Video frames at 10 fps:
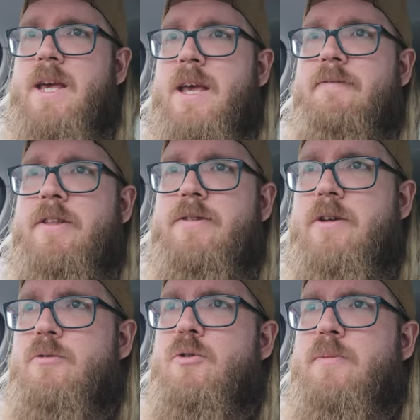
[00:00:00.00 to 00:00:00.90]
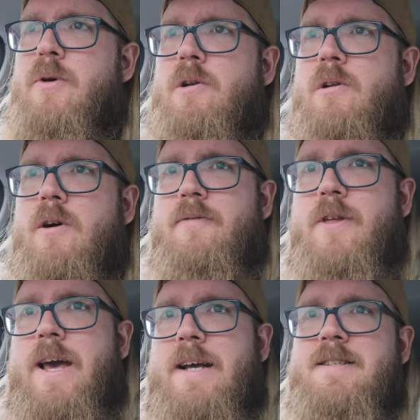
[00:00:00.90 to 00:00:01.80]
Even the newer model of
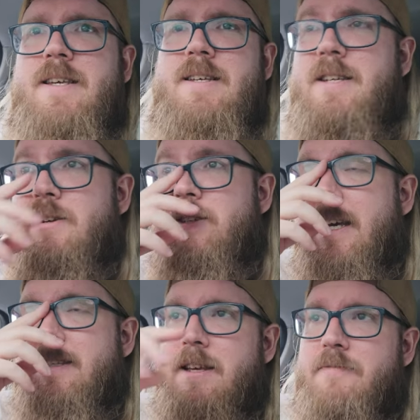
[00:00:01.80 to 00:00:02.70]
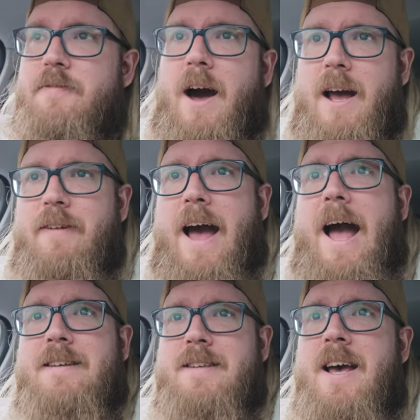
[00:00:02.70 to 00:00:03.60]
the X-T series, X-T5,
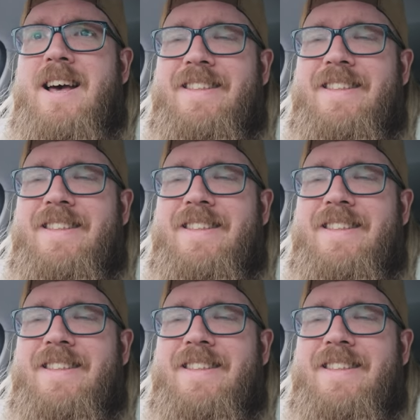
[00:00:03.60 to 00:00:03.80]
has